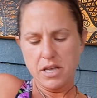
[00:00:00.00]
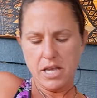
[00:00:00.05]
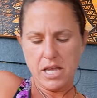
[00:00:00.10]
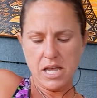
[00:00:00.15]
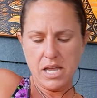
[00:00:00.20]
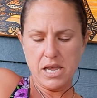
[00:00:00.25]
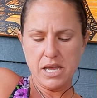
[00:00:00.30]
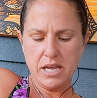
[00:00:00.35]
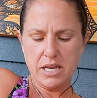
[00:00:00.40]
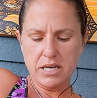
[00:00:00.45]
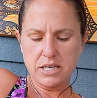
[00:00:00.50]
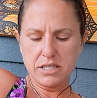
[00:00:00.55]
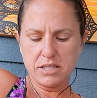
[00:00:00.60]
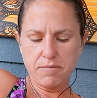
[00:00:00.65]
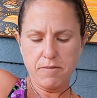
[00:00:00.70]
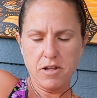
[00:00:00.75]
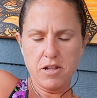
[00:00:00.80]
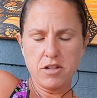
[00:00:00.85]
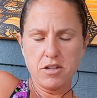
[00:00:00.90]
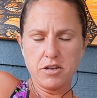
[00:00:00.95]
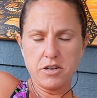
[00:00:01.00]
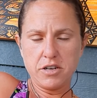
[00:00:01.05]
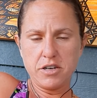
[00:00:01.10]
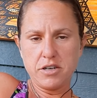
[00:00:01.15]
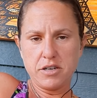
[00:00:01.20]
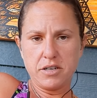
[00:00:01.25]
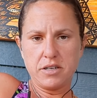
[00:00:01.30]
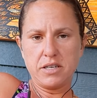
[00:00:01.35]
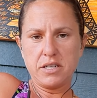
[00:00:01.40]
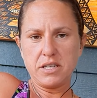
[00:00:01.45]
and
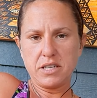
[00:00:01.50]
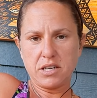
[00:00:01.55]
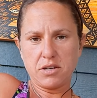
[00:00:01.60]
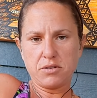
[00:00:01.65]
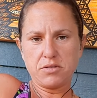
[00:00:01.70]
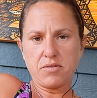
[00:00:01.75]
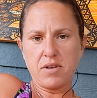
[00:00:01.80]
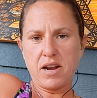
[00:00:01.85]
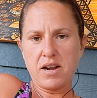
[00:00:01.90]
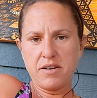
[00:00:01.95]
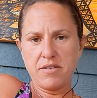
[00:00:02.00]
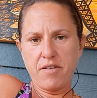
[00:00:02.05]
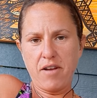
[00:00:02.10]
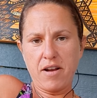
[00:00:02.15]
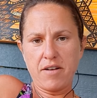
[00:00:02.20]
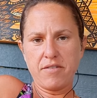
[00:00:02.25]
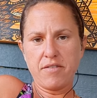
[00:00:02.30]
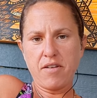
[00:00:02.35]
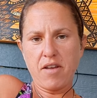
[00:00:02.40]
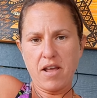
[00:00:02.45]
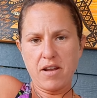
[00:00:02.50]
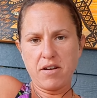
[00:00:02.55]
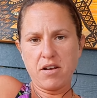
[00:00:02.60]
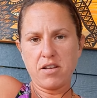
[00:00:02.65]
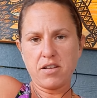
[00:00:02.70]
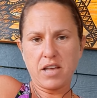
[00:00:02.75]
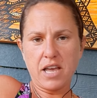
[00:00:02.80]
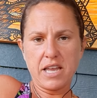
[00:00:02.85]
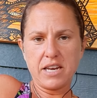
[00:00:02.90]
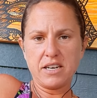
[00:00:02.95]
smaller, and it goes around and around and around,
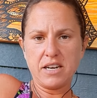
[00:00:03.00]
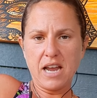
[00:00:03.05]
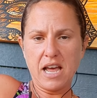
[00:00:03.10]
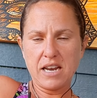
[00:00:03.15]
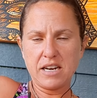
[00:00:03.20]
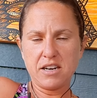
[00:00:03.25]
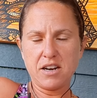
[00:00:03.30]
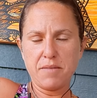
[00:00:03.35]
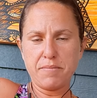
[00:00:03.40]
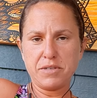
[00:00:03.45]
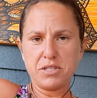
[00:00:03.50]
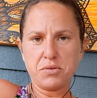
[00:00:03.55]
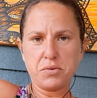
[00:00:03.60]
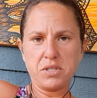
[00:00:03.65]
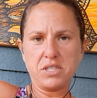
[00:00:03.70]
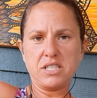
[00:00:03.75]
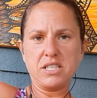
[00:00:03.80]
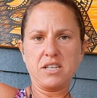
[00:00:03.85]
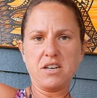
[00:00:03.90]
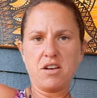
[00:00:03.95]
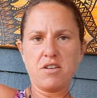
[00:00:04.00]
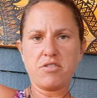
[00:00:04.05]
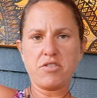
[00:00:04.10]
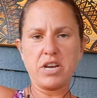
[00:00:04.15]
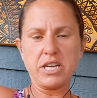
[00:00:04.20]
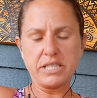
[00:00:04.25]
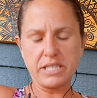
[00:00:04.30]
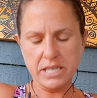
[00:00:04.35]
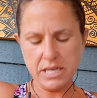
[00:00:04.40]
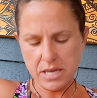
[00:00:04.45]
all kind of knotted up and twisted and all
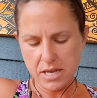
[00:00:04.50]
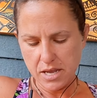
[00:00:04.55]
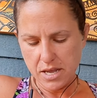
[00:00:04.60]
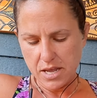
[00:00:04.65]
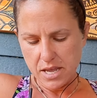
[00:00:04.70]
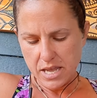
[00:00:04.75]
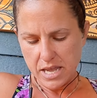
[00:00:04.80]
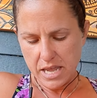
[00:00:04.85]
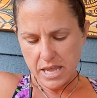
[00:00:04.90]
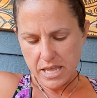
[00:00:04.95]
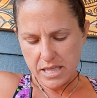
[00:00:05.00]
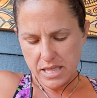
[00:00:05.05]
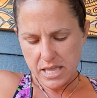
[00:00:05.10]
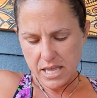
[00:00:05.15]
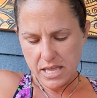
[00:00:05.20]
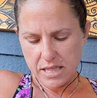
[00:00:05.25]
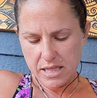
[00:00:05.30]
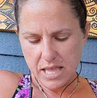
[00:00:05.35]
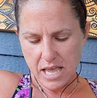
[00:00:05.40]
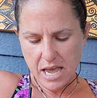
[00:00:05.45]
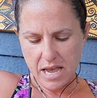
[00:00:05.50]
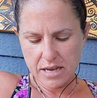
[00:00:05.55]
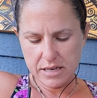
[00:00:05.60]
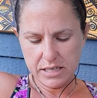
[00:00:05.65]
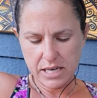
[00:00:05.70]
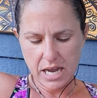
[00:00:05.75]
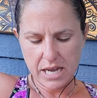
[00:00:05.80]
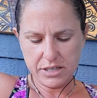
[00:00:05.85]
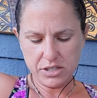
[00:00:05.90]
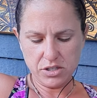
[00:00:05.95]
crazy. And then that
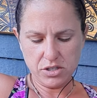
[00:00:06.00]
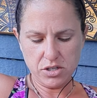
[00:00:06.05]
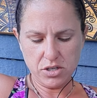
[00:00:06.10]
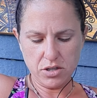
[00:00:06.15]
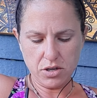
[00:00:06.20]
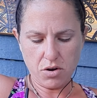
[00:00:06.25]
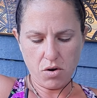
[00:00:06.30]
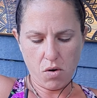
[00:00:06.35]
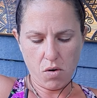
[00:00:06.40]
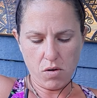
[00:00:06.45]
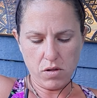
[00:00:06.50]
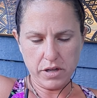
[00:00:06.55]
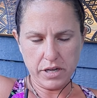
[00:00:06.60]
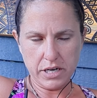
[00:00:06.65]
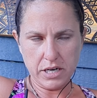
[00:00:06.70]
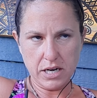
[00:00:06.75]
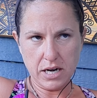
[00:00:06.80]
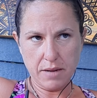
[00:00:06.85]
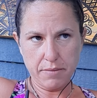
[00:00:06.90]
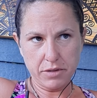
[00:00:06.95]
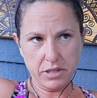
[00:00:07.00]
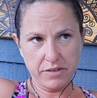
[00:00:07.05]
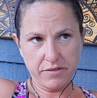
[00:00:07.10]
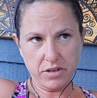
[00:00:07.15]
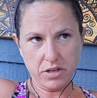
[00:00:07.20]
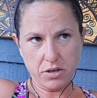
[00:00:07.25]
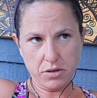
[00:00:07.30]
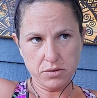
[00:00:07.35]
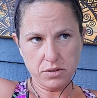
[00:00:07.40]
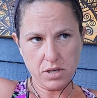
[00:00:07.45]
attaches to the colon, and I believe
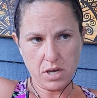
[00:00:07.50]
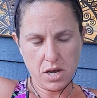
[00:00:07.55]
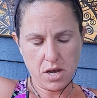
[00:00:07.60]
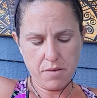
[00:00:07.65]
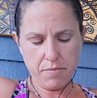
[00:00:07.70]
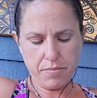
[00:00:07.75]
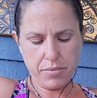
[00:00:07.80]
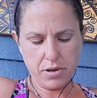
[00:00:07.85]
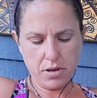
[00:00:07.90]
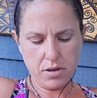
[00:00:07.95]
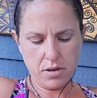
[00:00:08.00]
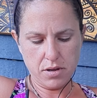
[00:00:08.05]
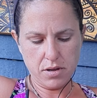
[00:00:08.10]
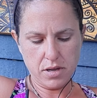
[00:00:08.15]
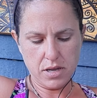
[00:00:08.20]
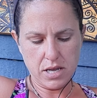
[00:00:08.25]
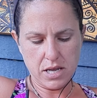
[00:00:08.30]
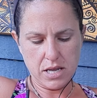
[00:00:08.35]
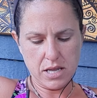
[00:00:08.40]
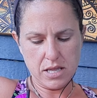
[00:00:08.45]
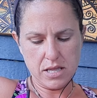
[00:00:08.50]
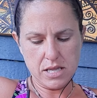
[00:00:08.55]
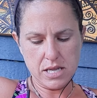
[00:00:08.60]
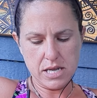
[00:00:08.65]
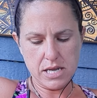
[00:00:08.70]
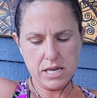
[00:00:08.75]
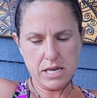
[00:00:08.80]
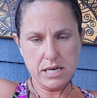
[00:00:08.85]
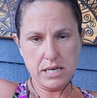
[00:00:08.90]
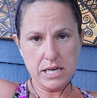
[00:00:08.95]
it goes up and
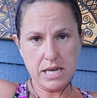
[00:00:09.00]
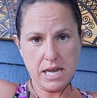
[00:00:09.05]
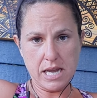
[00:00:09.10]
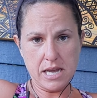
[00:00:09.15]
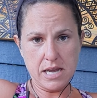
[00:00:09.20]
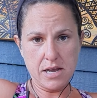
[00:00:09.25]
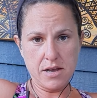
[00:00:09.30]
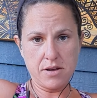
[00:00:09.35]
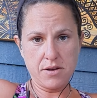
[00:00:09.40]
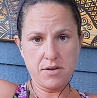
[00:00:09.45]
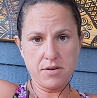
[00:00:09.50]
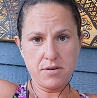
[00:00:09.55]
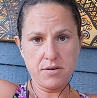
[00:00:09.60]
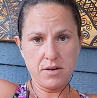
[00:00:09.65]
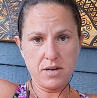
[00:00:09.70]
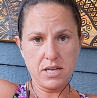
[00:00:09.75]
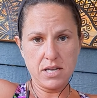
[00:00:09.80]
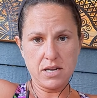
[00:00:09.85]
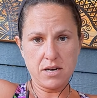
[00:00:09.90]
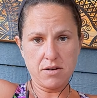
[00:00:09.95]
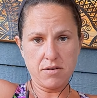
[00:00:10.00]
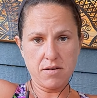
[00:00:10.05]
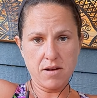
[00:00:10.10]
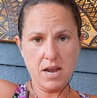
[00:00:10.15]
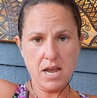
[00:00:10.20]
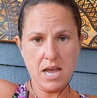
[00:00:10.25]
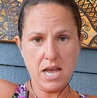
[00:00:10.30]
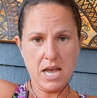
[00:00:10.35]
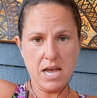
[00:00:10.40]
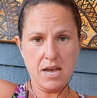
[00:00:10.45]
then down and
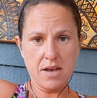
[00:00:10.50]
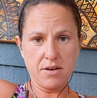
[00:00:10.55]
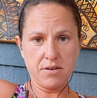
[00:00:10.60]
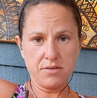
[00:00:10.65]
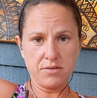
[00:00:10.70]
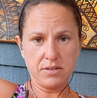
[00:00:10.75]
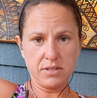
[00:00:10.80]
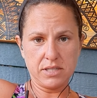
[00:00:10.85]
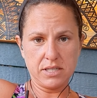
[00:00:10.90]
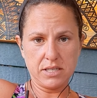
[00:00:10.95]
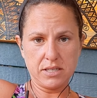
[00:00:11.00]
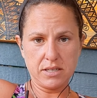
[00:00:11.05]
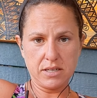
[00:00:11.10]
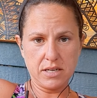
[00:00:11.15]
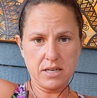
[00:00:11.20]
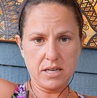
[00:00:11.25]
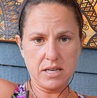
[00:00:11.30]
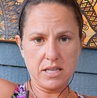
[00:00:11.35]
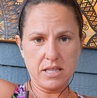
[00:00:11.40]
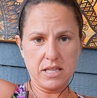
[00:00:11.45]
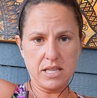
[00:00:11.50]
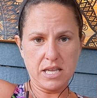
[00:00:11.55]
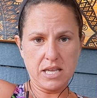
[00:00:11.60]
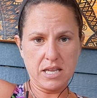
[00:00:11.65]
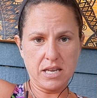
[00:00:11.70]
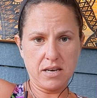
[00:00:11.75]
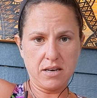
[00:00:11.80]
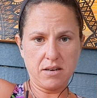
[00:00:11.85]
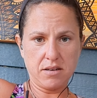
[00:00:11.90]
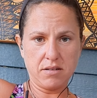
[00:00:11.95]
around and
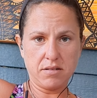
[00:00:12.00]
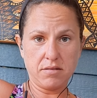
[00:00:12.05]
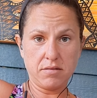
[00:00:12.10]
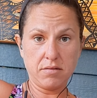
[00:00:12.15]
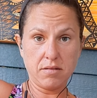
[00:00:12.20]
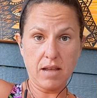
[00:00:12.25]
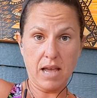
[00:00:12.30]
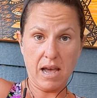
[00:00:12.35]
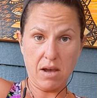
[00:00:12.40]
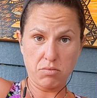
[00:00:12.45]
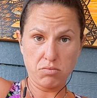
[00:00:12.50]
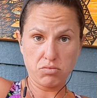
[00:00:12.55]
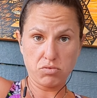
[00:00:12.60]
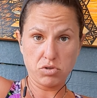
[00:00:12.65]
then out